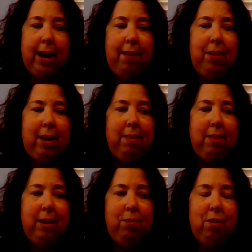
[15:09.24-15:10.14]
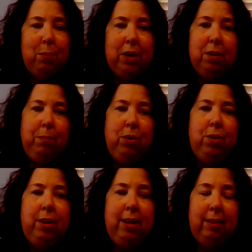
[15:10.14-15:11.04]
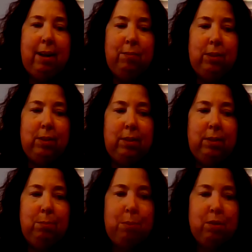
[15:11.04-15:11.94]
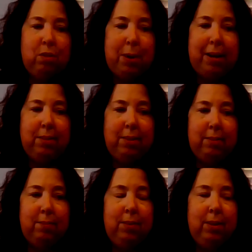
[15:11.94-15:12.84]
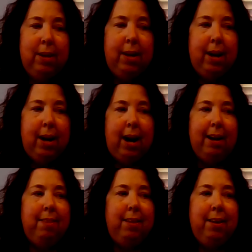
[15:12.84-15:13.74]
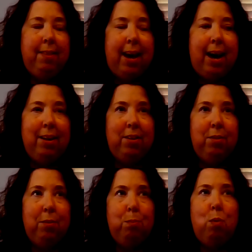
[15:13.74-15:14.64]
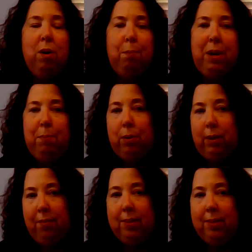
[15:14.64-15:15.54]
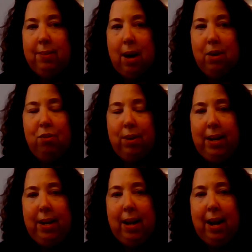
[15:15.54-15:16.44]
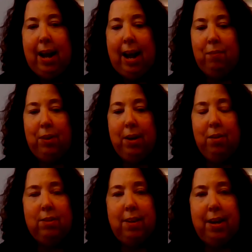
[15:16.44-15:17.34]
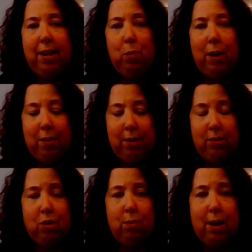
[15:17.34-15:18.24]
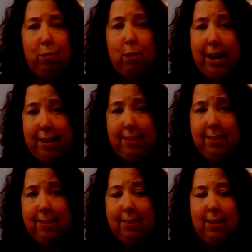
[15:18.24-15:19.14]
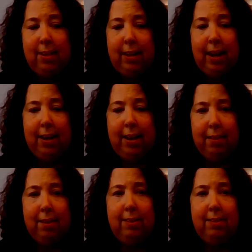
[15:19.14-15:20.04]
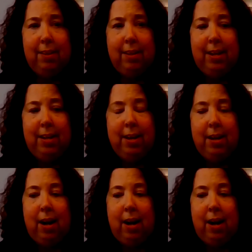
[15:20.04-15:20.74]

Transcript: And then I think from a community level perspective, I think that more people in this country have an understanding, whether it's around race, and ethnicity,